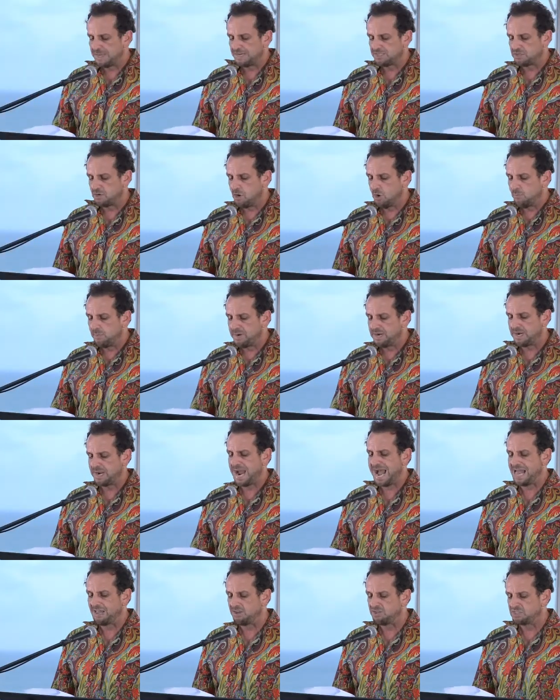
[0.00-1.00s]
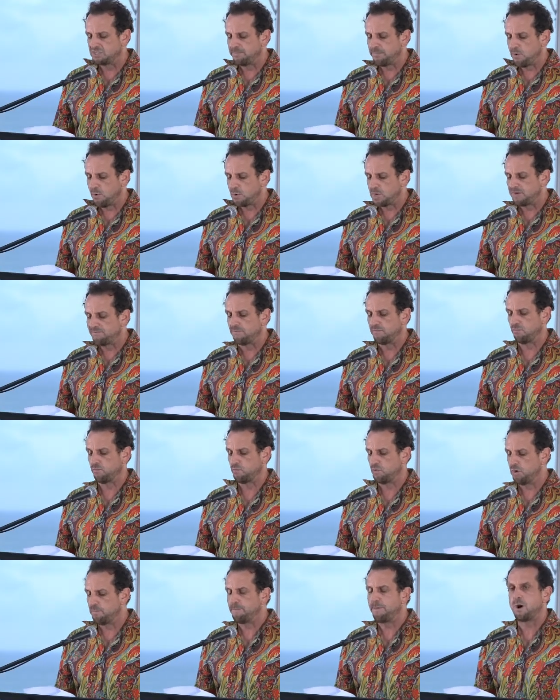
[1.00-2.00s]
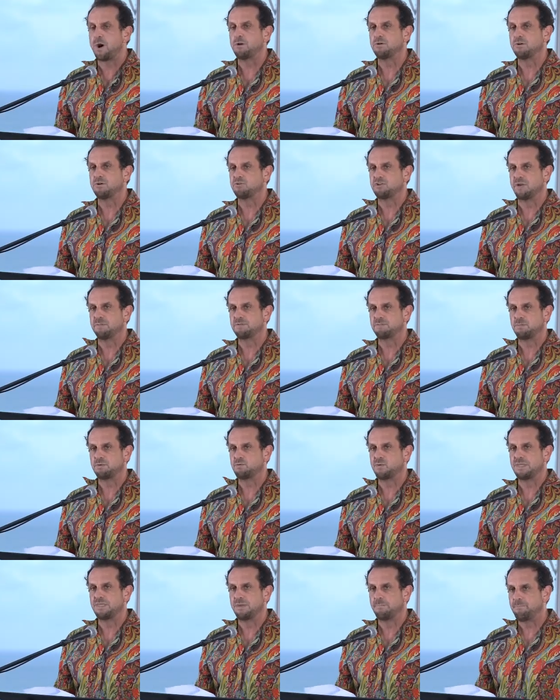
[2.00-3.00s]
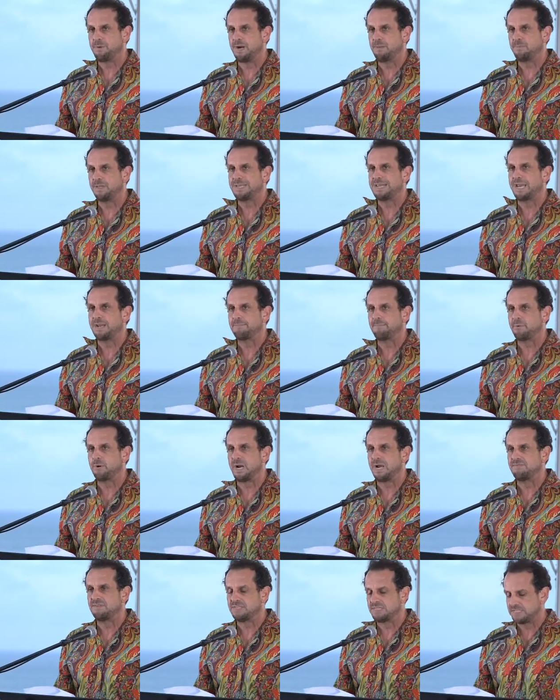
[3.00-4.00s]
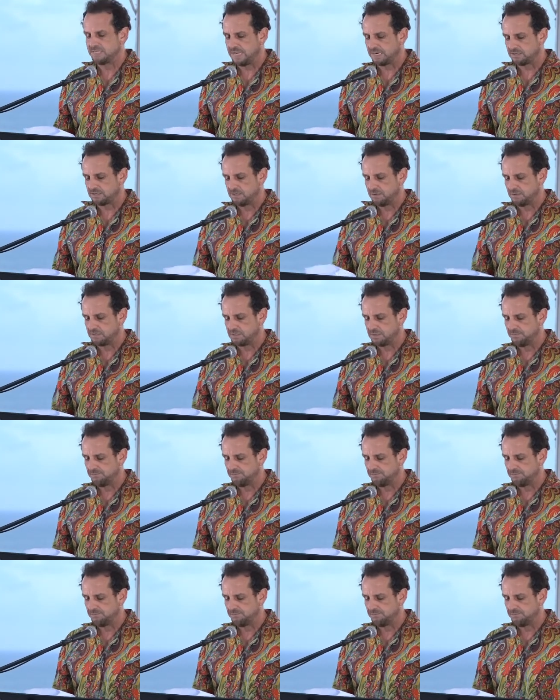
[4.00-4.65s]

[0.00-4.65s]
that is open and highly supportive of real partnerships between the public and private sectors.